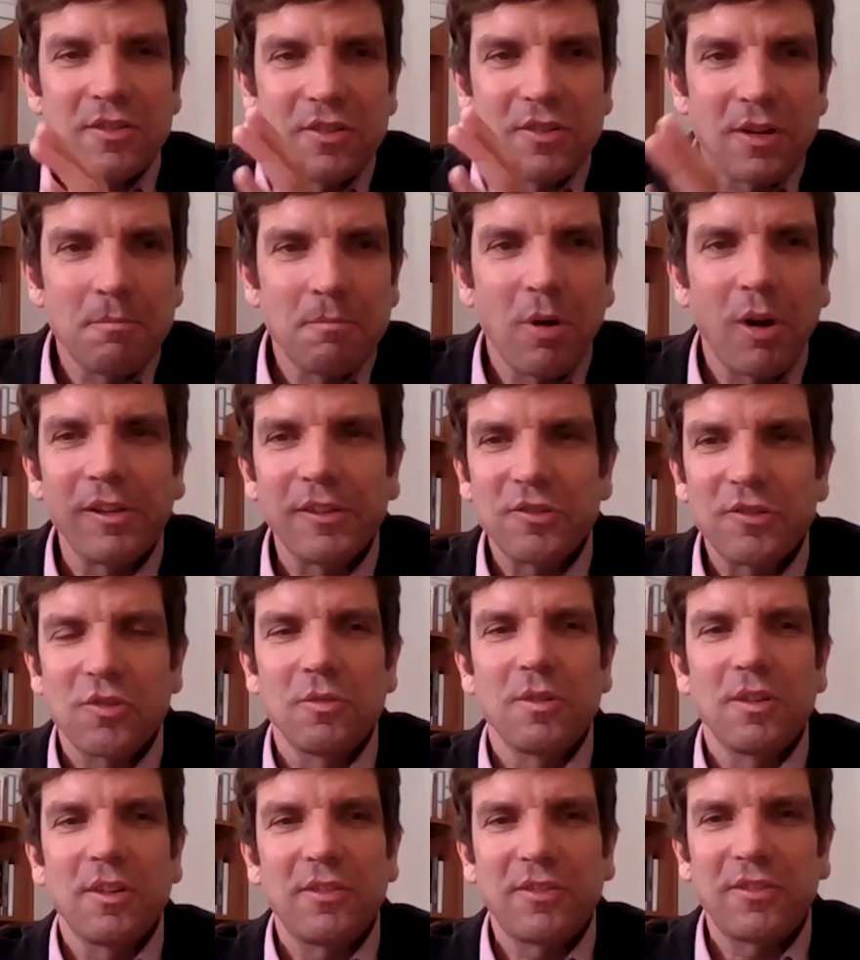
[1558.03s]

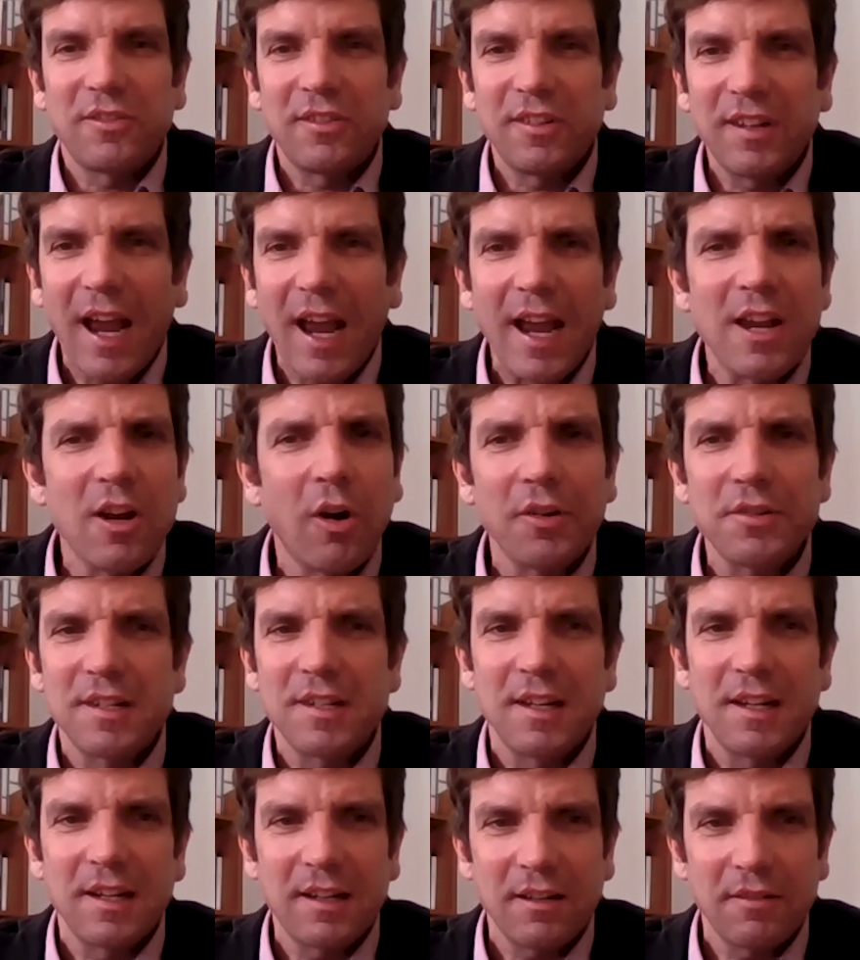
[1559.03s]
tumultuous,
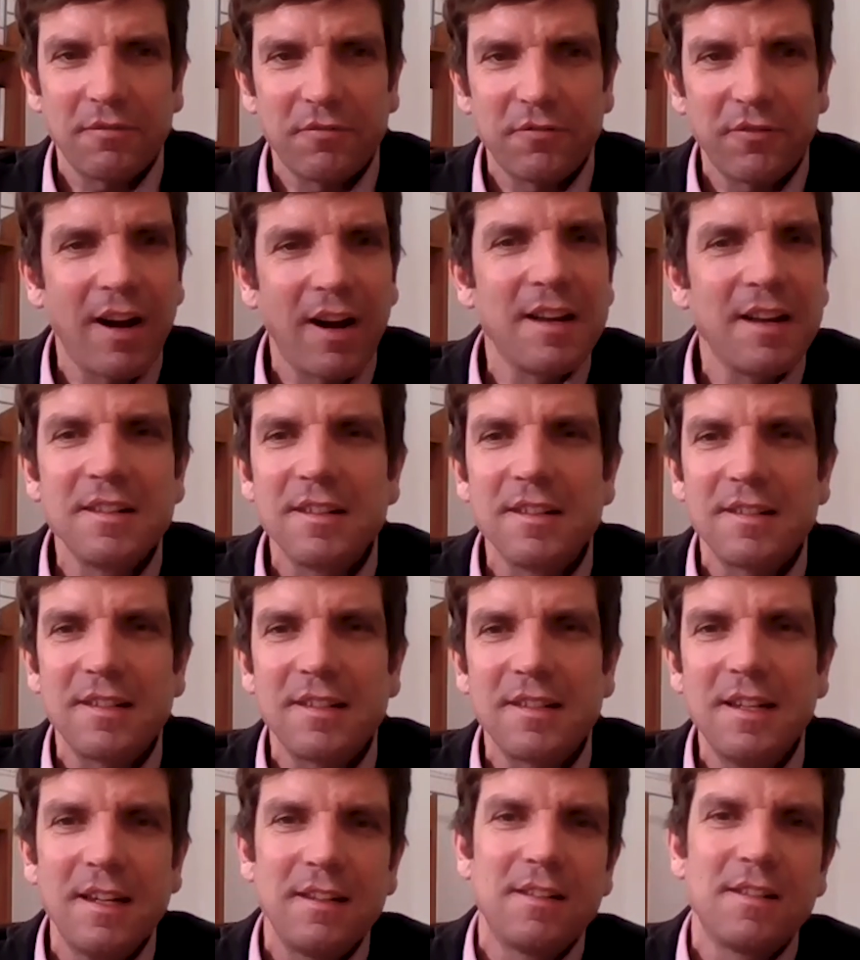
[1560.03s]
chaotic
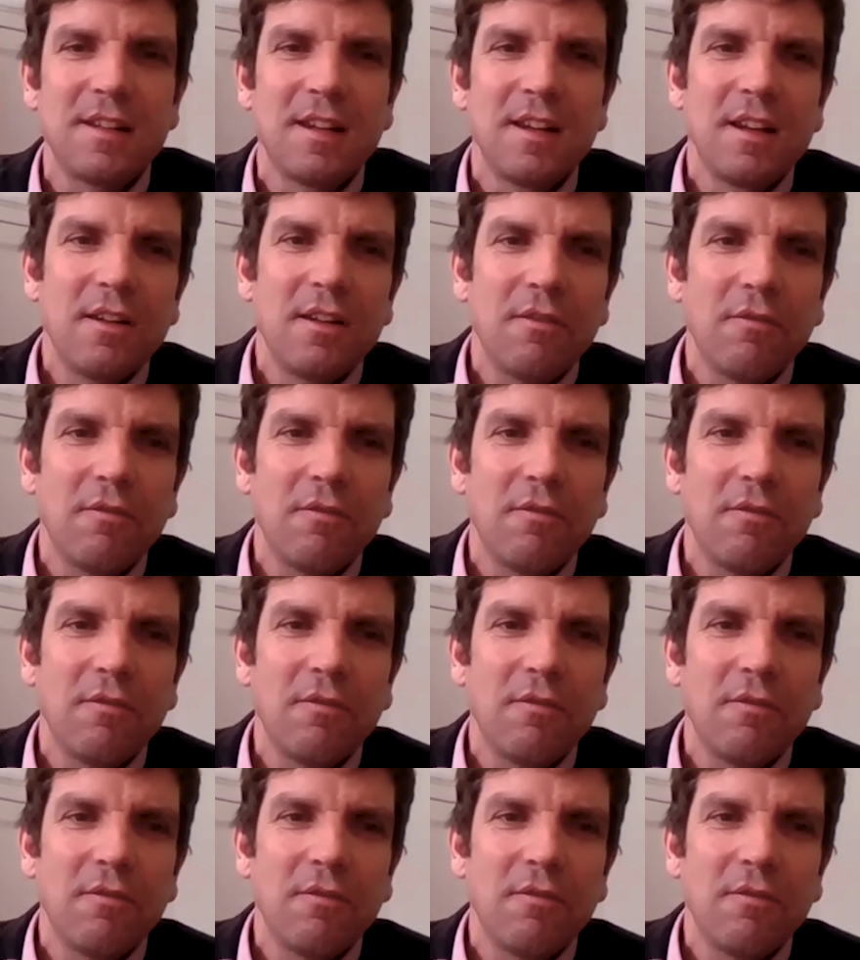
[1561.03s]
frenzied,